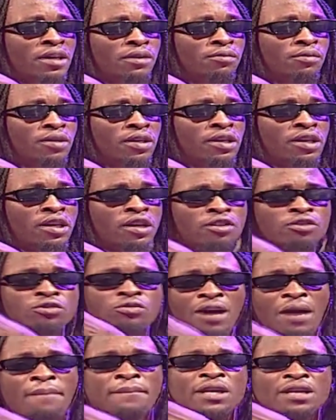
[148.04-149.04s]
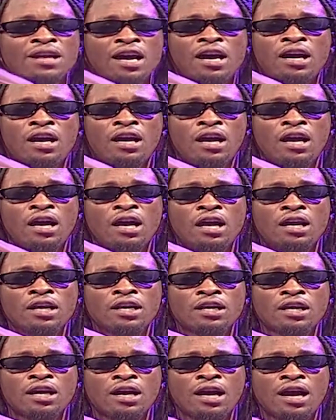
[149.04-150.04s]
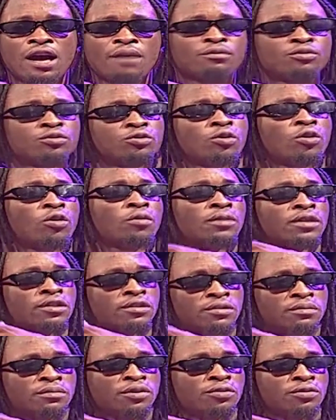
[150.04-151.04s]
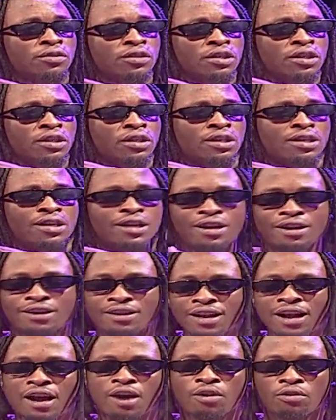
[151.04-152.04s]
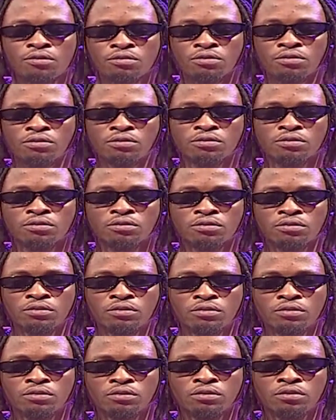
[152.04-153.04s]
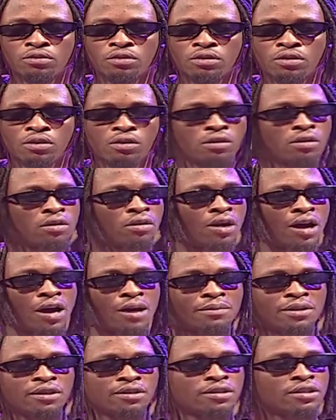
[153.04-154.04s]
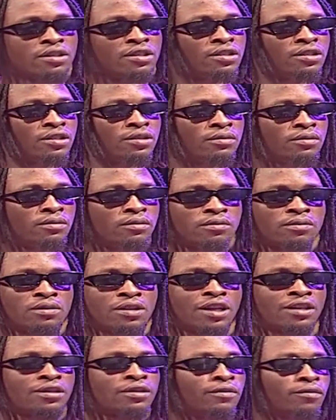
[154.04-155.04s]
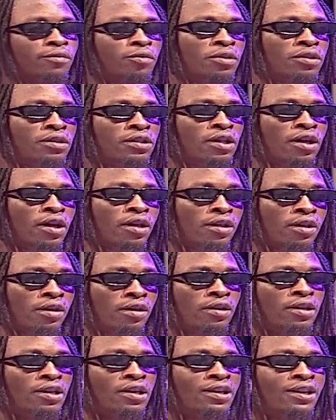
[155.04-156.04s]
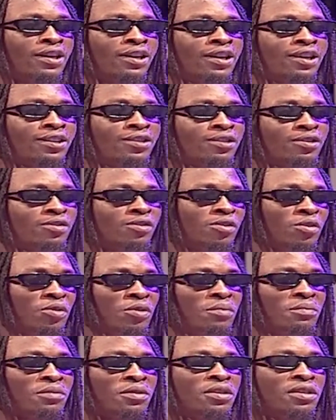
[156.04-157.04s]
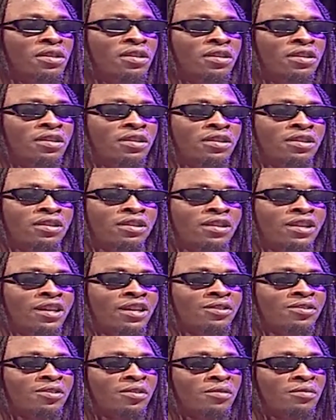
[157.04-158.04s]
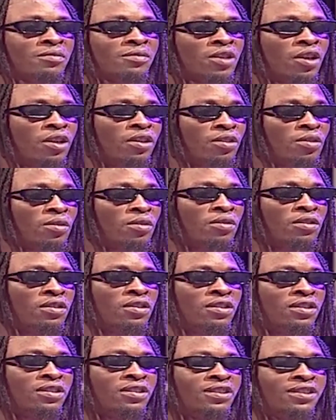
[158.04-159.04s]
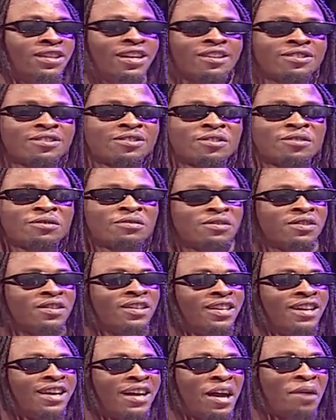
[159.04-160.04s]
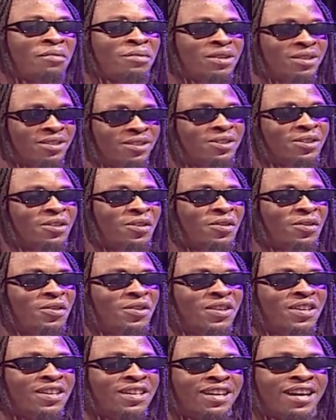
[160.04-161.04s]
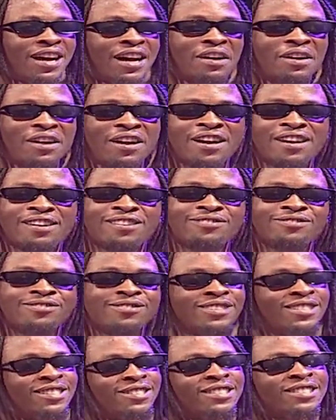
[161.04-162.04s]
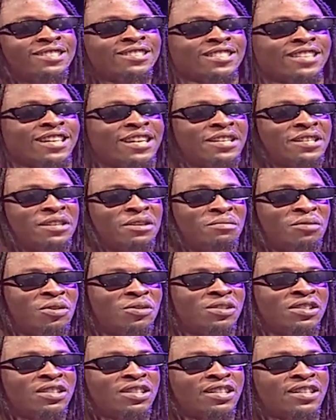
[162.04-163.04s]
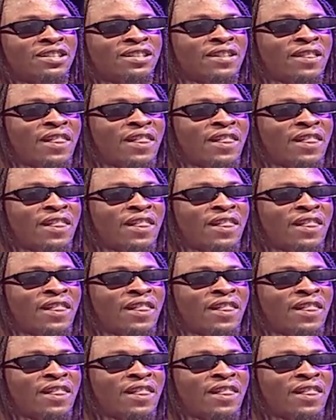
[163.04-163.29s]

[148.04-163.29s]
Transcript: by the way. Okay. So I mean, I, I absorbed his music, and now I'm listening to likes of Kwesi Arthur, yeah. likes of Joey B, uh-huh. likes of Yatog, yeah. likes of, I mean, so I, I listen See, to Ghanaian music. This is